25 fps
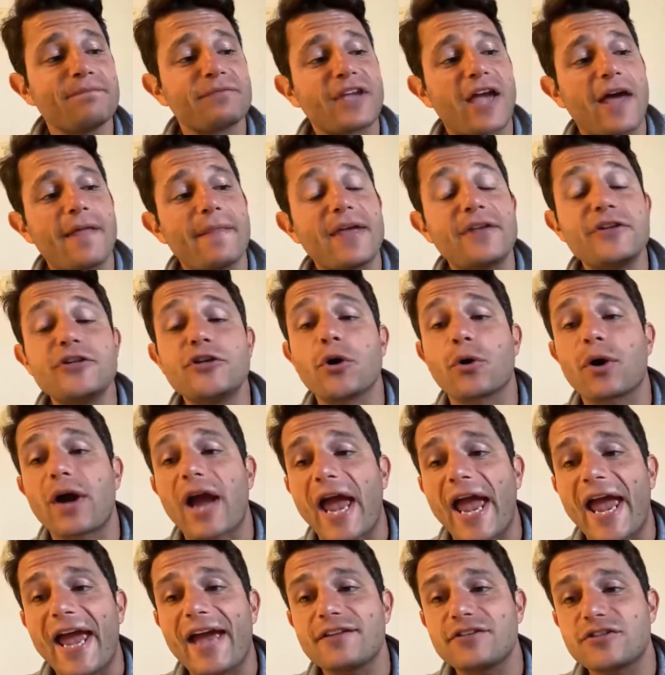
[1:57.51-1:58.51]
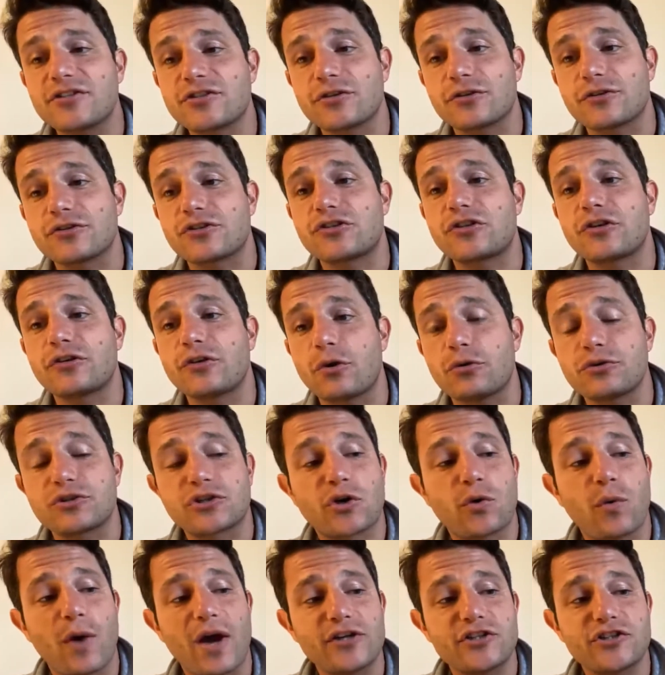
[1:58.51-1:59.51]
And then your answers to those
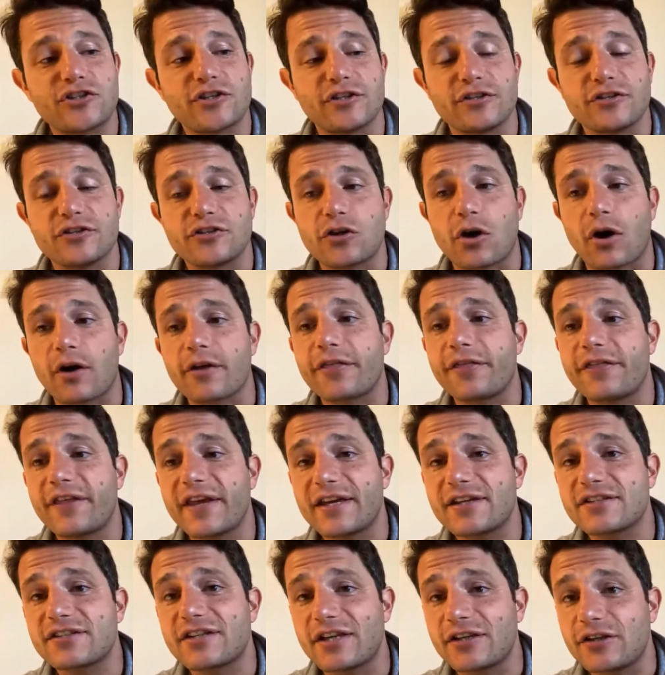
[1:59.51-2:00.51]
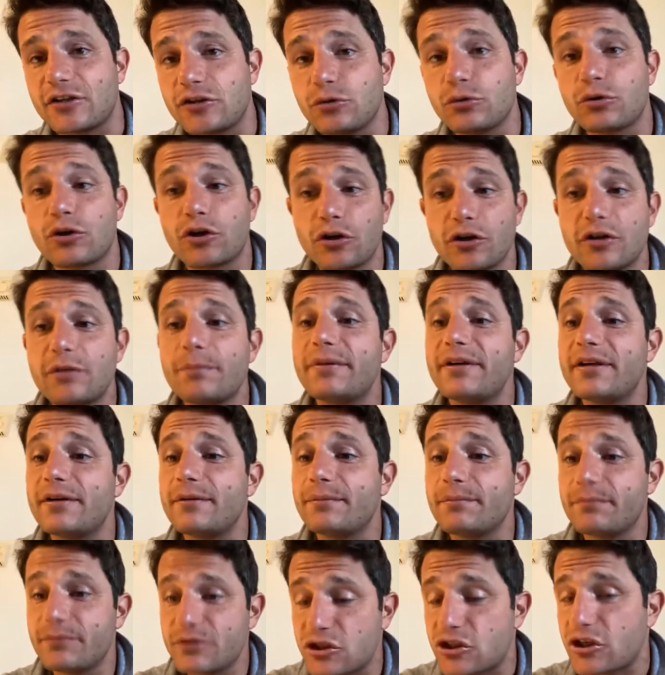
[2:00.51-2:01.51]
questions are things that you could be
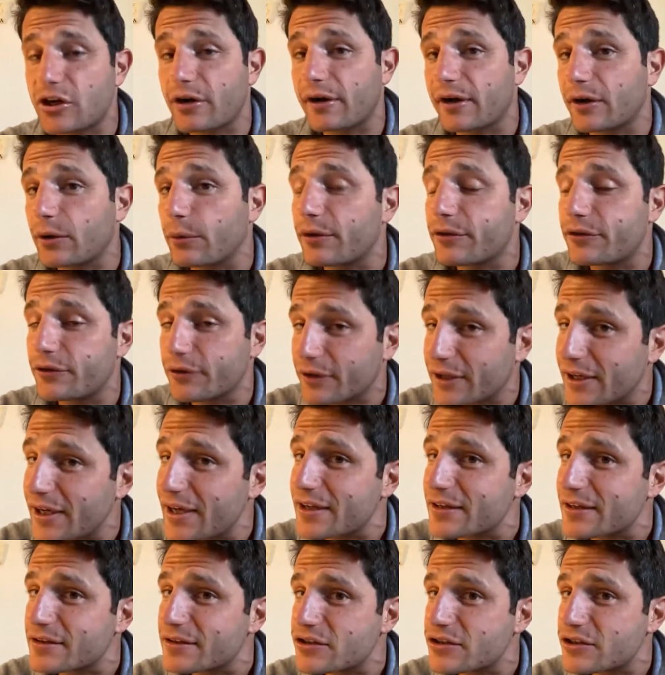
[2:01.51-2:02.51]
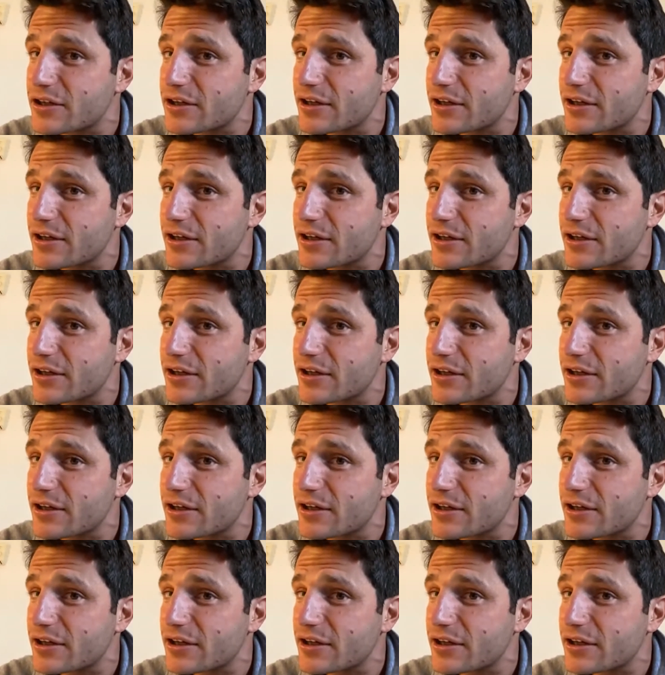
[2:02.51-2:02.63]
sharing with your kids,